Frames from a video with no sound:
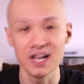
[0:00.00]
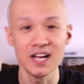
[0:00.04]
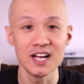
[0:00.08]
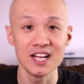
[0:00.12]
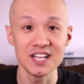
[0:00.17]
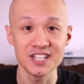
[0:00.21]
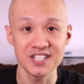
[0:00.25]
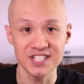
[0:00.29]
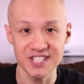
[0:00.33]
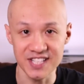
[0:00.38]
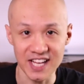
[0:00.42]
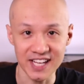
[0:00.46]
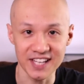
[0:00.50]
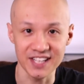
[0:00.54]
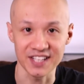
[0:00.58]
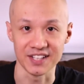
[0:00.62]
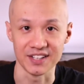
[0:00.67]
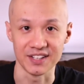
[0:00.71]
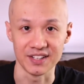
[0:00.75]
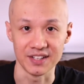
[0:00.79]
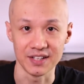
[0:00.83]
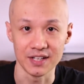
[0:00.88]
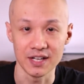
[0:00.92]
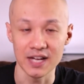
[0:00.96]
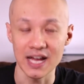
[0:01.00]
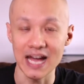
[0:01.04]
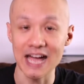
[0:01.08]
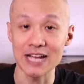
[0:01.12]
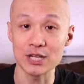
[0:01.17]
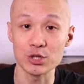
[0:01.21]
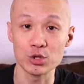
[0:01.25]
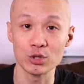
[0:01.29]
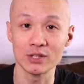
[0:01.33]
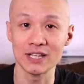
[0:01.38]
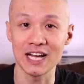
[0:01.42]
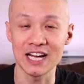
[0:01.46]
Second,
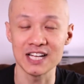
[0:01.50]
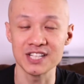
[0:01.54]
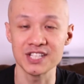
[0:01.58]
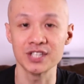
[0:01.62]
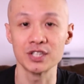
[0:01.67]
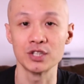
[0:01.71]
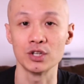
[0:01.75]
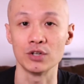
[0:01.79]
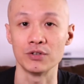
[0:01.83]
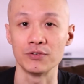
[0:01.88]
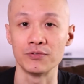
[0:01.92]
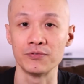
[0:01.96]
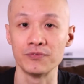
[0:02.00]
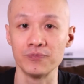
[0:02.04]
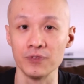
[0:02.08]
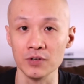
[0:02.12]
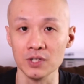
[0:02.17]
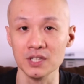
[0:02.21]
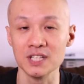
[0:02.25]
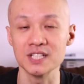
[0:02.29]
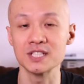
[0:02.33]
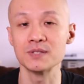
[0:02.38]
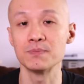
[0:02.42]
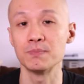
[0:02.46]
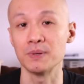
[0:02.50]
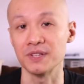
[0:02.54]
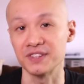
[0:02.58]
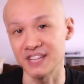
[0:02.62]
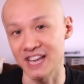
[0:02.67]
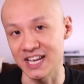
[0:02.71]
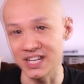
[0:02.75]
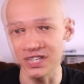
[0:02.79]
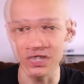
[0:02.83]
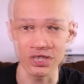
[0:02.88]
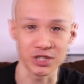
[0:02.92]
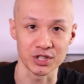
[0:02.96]
actualizing your fullest
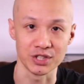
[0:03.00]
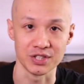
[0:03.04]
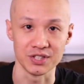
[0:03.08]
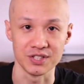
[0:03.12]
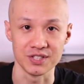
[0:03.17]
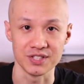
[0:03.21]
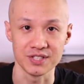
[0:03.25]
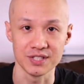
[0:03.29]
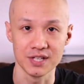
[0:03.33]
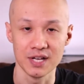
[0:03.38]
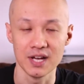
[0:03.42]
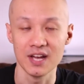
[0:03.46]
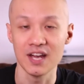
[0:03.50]
potentials.